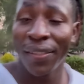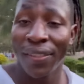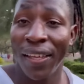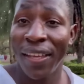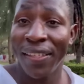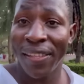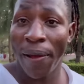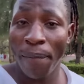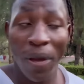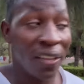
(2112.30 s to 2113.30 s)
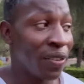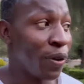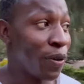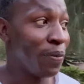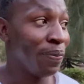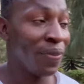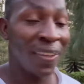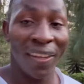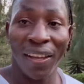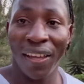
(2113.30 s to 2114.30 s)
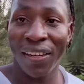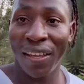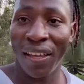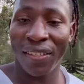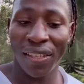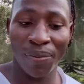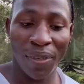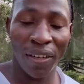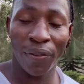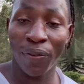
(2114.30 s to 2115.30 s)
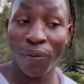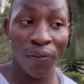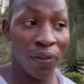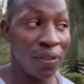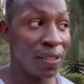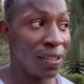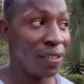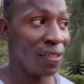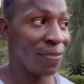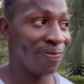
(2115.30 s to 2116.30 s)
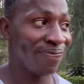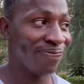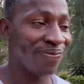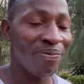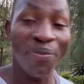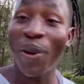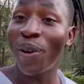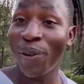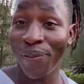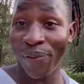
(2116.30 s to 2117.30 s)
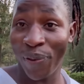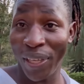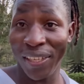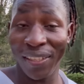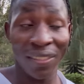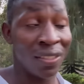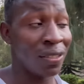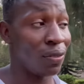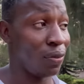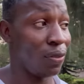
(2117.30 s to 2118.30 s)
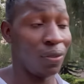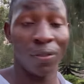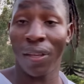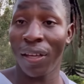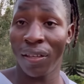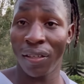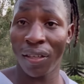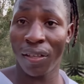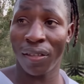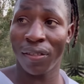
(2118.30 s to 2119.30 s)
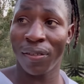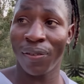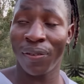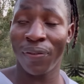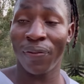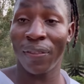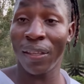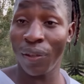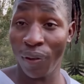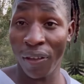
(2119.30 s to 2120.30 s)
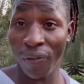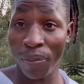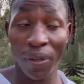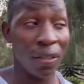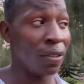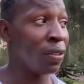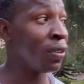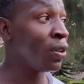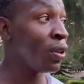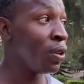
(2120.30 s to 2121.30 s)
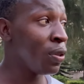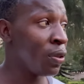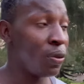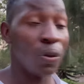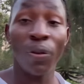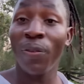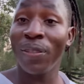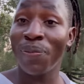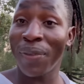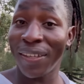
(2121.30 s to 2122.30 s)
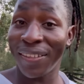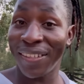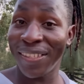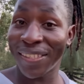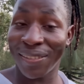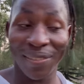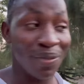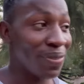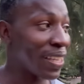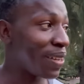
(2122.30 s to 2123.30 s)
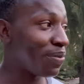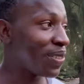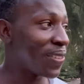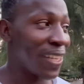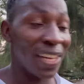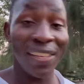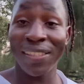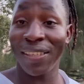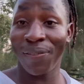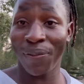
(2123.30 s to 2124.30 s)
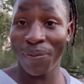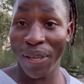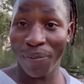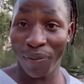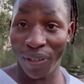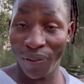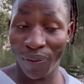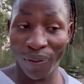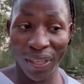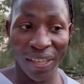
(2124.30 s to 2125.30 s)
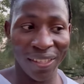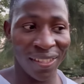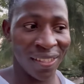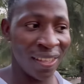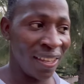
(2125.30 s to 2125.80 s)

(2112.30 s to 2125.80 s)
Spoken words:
Guys, I'm back home. And it has been a fruitful day. More of winnings, you know. And thank you everybody. You always make these dreams come to reality. And for me, I'm grateful, guys.